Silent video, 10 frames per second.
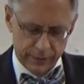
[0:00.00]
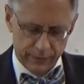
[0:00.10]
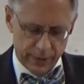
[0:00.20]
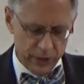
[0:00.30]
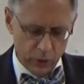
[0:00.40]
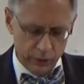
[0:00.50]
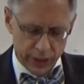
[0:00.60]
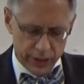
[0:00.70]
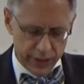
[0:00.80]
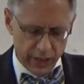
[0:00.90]
It's only
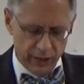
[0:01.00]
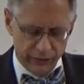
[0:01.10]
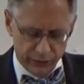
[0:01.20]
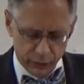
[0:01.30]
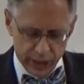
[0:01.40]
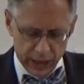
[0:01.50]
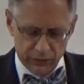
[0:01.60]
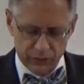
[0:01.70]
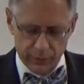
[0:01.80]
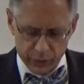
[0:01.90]
as they are freed
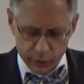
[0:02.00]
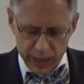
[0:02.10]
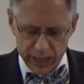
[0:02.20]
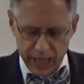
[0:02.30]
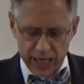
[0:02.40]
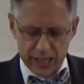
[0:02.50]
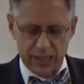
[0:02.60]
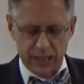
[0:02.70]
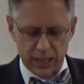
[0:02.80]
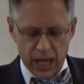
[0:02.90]
from 3 days in
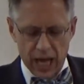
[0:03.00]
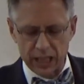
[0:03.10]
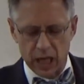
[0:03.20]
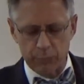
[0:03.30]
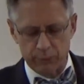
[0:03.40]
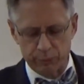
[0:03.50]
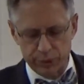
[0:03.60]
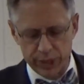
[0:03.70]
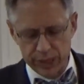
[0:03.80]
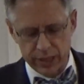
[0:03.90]
lockup in
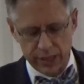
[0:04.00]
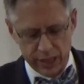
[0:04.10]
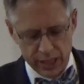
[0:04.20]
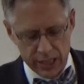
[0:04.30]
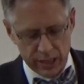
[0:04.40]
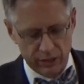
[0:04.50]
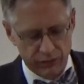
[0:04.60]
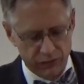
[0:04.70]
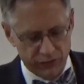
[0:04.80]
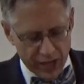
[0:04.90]
prison that these
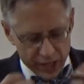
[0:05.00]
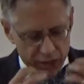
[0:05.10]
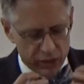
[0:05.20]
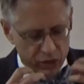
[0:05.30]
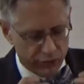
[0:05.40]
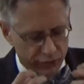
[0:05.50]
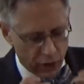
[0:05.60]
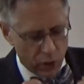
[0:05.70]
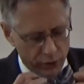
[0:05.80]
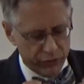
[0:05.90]
confessions
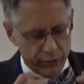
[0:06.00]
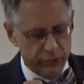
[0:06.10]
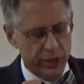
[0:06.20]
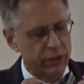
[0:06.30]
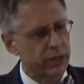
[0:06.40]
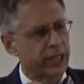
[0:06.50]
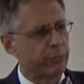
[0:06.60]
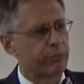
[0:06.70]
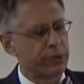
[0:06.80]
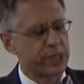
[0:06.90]
flow from their
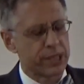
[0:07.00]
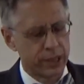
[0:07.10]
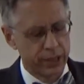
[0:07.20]
lips.